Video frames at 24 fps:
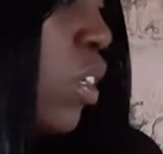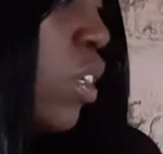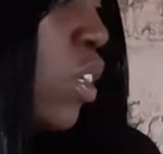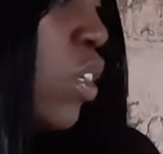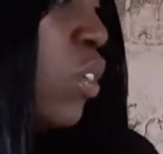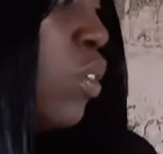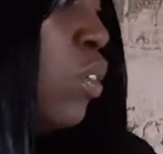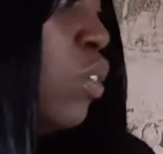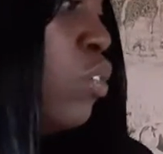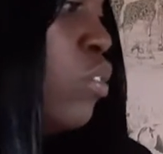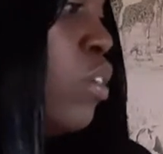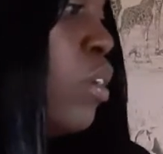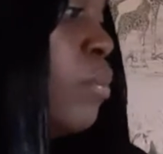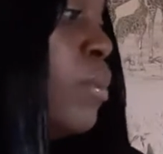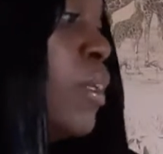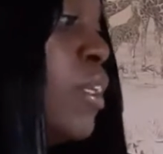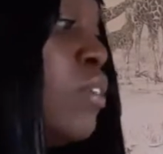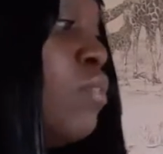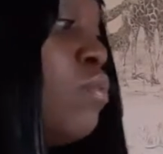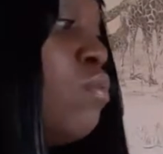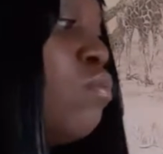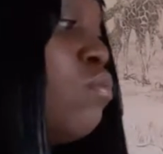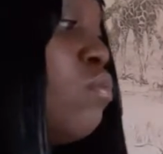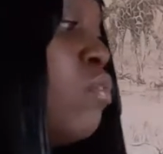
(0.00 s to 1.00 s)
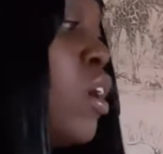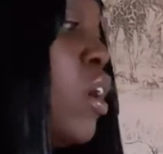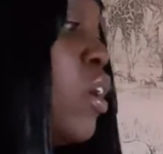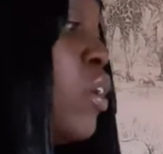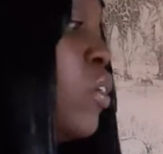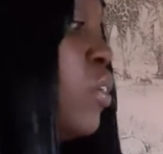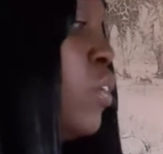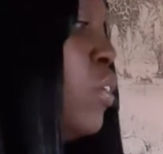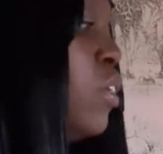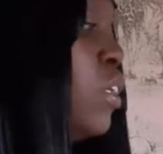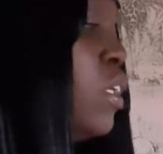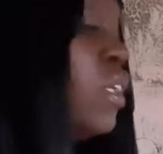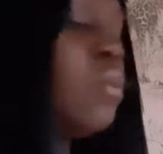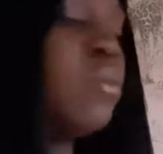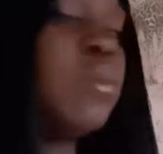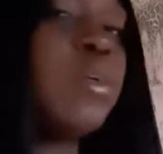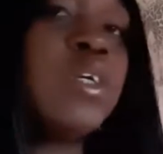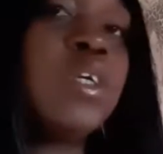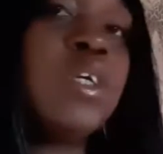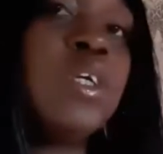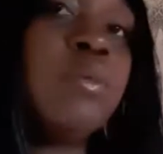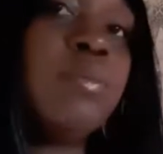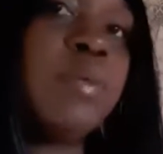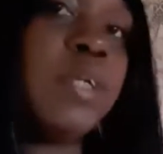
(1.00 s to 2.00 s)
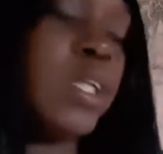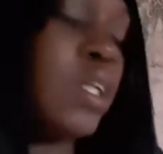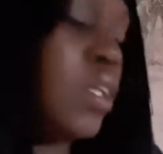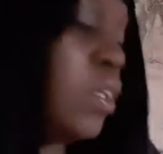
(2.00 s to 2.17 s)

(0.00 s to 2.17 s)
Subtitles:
2 drops of rose. We're going to be